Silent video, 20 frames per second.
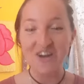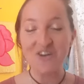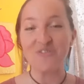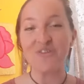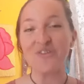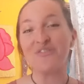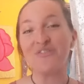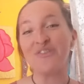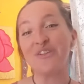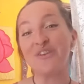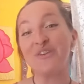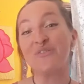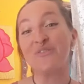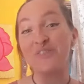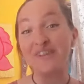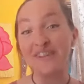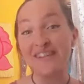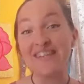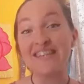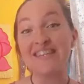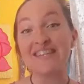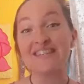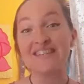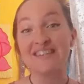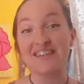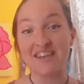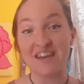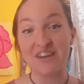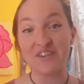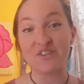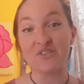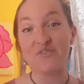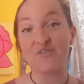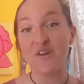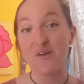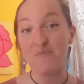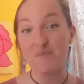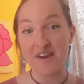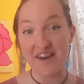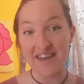We're feeling really disconnected
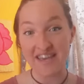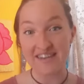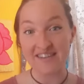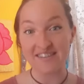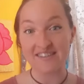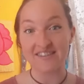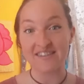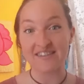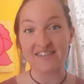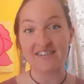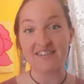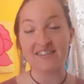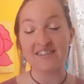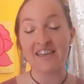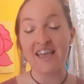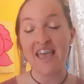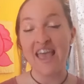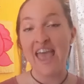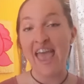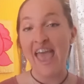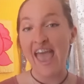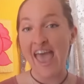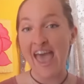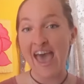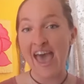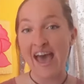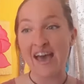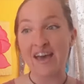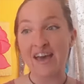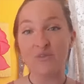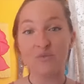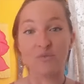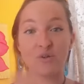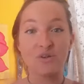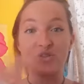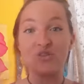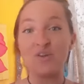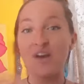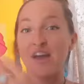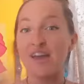from our innocence and we're
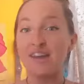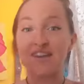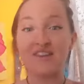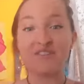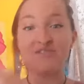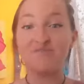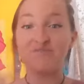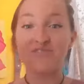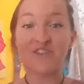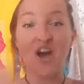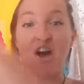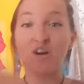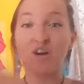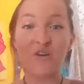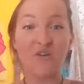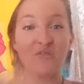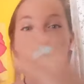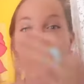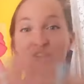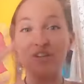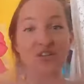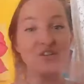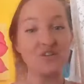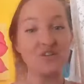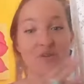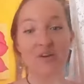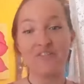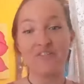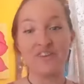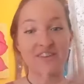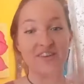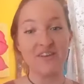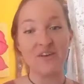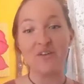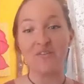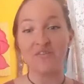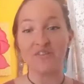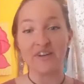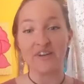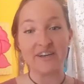trying to talk over it and do everything
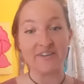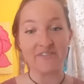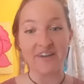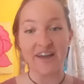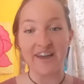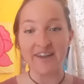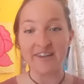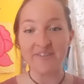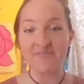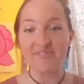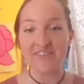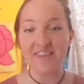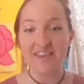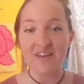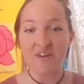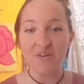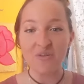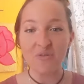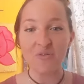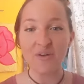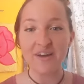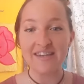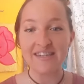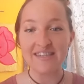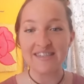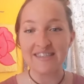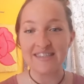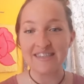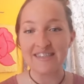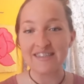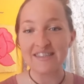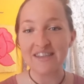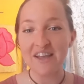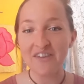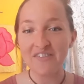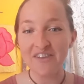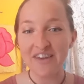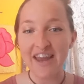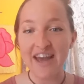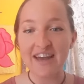over it, right? Wendy says,
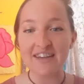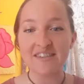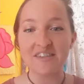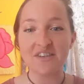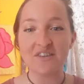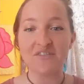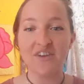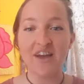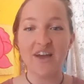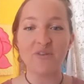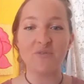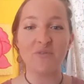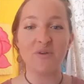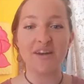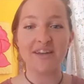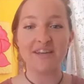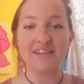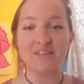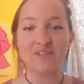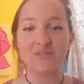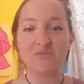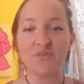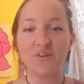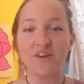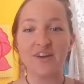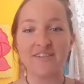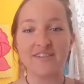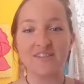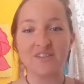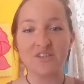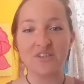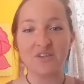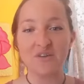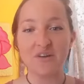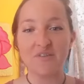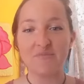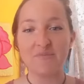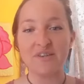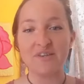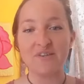Love it. Ask the divine what is for us to do.
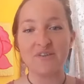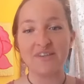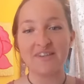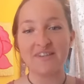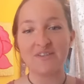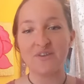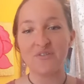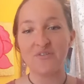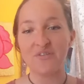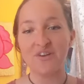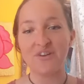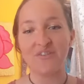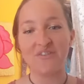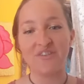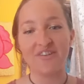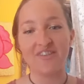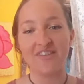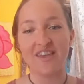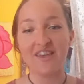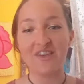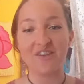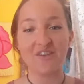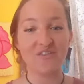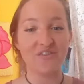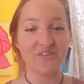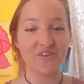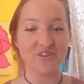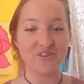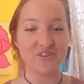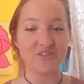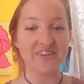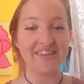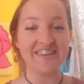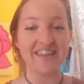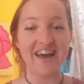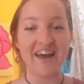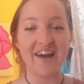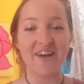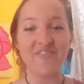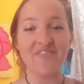I've been doing this over and over. Thank you for doing that.